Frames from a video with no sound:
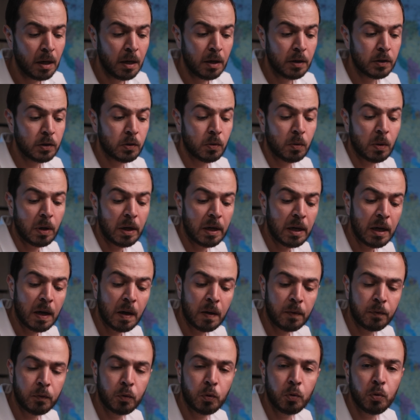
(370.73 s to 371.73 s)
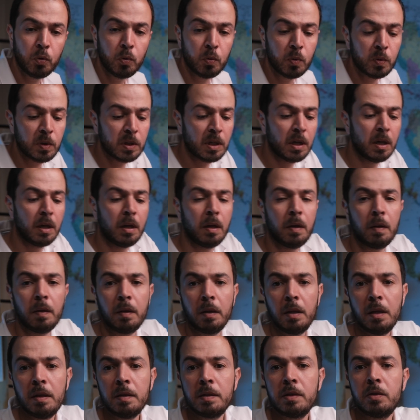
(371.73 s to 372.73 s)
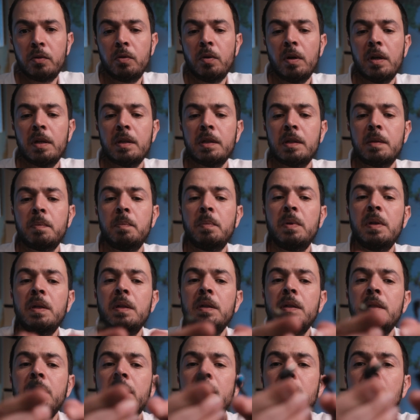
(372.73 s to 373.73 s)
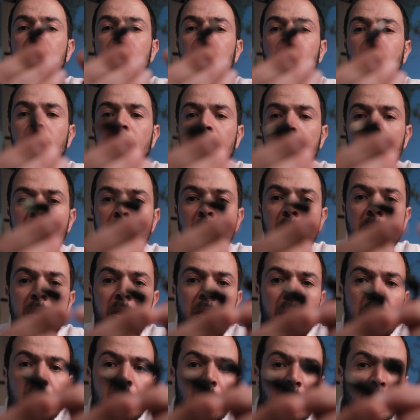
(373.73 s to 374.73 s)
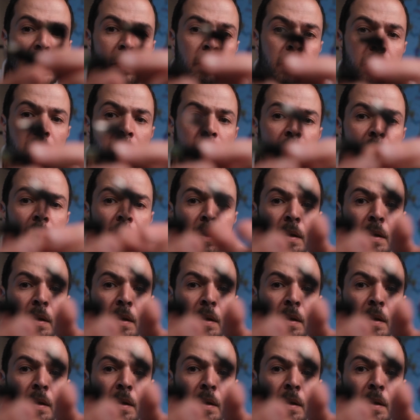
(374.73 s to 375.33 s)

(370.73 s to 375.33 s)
so I have to use this USB-C to USB-C cable.